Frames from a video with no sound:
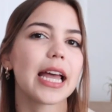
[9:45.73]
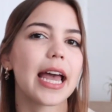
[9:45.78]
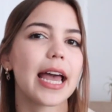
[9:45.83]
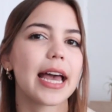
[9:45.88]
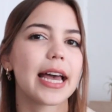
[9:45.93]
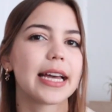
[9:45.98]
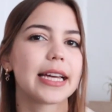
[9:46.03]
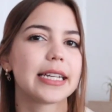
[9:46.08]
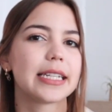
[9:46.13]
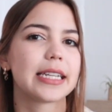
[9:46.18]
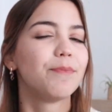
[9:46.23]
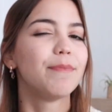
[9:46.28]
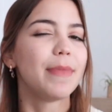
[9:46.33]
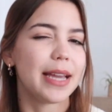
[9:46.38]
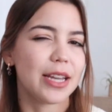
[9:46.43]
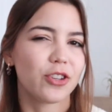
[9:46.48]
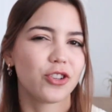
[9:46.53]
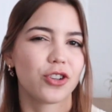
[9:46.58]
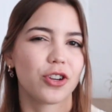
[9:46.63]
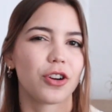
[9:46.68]
and
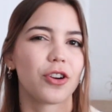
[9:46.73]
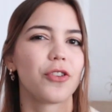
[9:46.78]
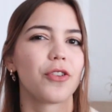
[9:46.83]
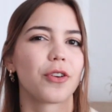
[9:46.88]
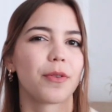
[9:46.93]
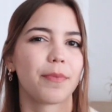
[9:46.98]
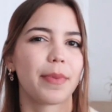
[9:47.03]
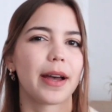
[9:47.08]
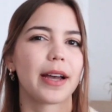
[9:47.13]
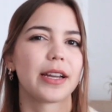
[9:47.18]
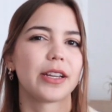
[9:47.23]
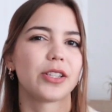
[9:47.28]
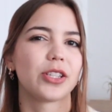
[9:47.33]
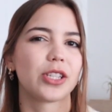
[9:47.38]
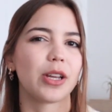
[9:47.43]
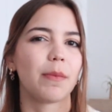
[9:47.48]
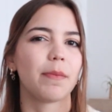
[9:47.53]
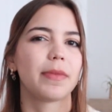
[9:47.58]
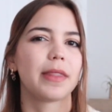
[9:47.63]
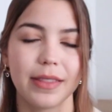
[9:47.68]
make sure you're buying
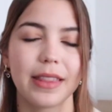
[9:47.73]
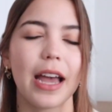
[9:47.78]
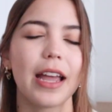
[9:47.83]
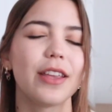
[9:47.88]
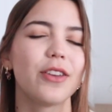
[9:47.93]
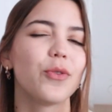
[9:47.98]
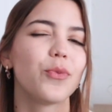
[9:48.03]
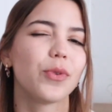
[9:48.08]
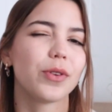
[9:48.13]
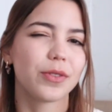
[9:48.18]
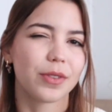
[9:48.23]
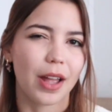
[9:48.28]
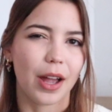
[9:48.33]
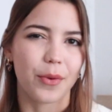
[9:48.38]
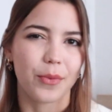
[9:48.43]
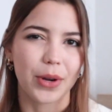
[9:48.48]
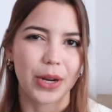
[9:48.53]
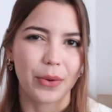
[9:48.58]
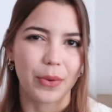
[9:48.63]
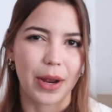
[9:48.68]
something that you will
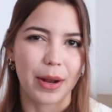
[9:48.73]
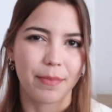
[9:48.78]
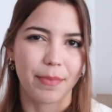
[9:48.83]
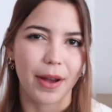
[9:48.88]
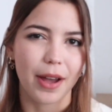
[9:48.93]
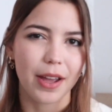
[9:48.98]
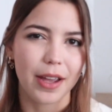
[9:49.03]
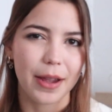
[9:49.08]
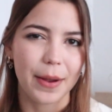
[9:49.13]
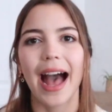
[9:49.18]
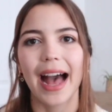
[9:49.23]
not regret buying.